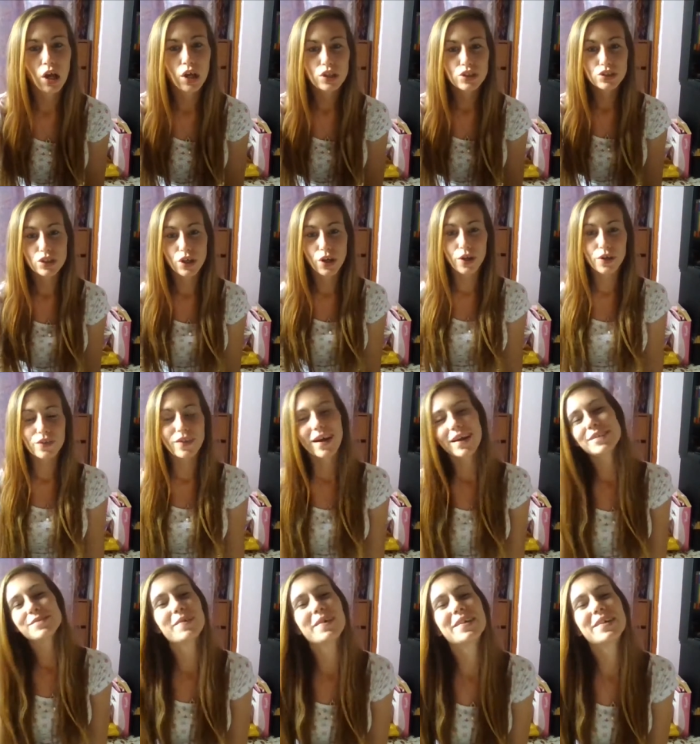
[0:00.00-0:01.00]
So that
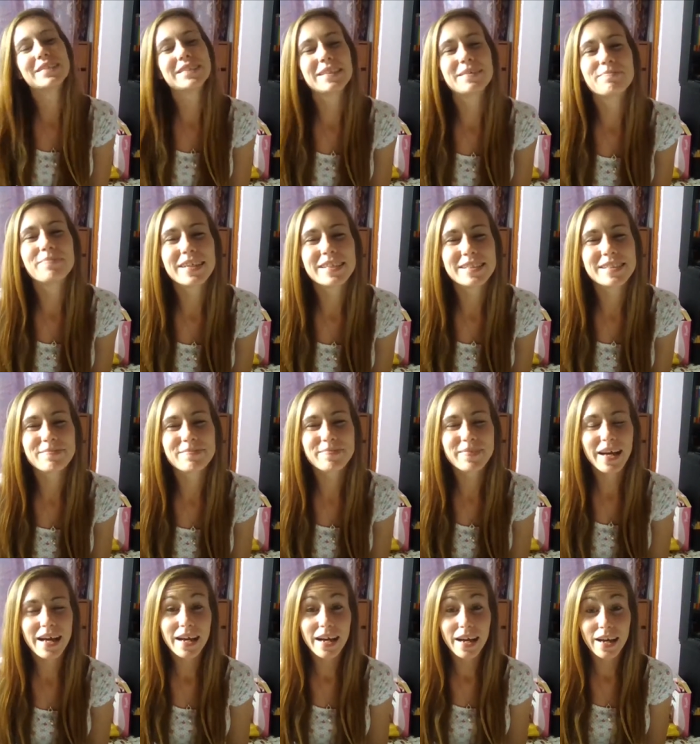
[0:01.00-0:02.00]
is what is in my gym
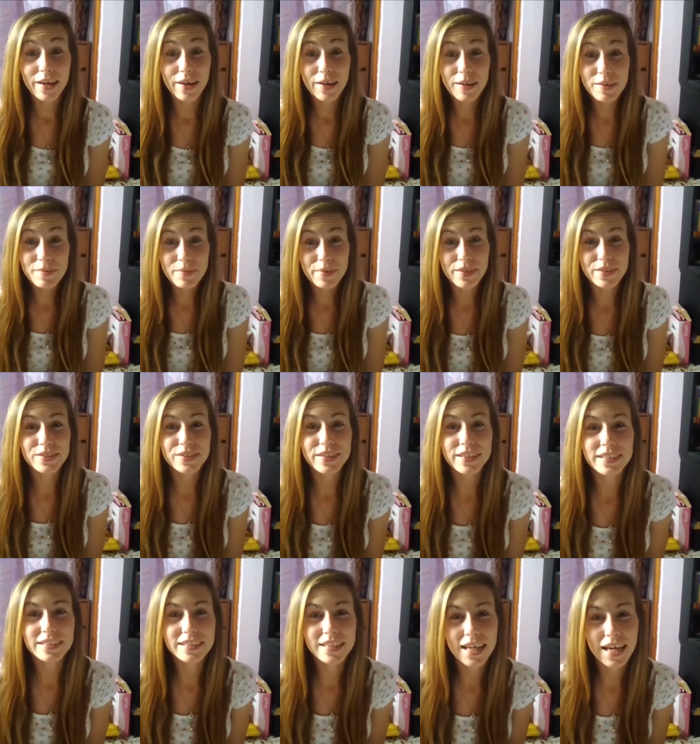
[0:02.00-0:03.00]
bag. I hope you
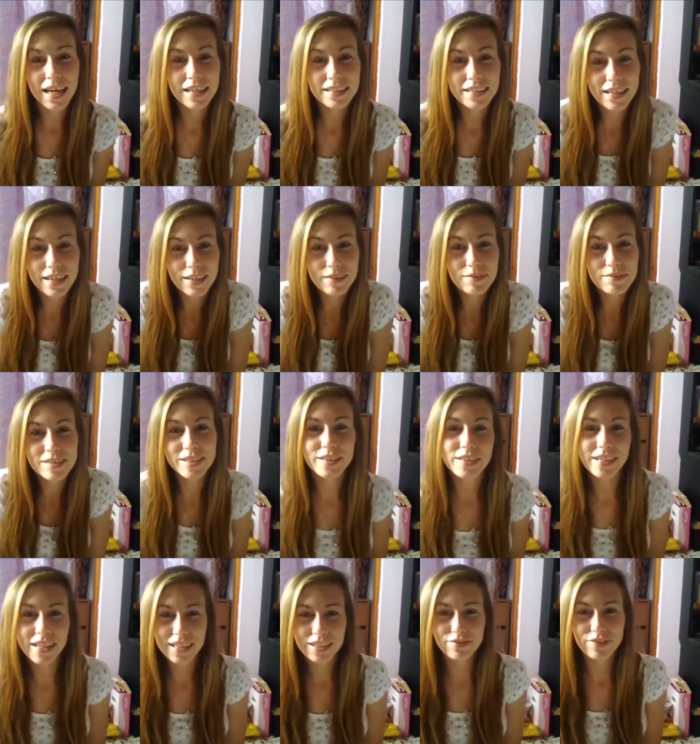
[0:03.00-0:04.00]
enjoyed it, and I hope to see you
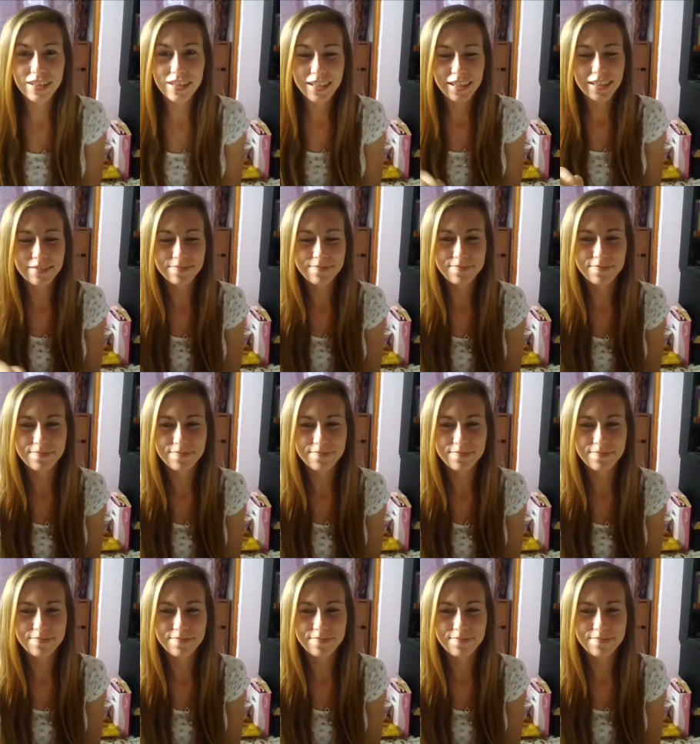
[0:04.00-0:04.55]
in the next video.